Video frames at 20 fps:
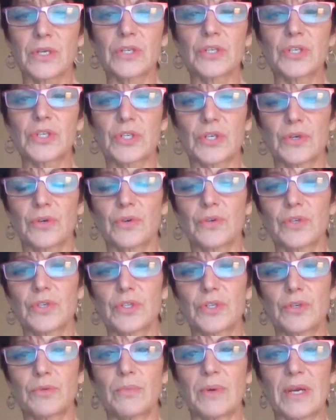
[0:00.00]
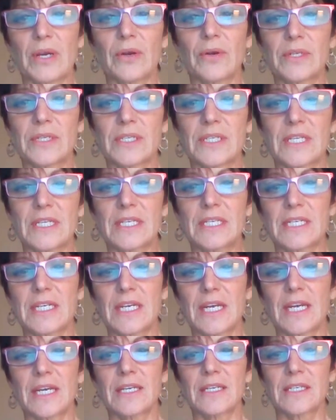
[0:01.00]
concerns to parents these
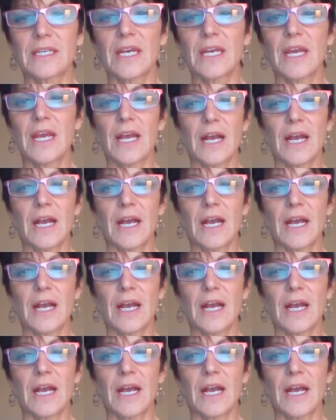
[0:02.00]
days.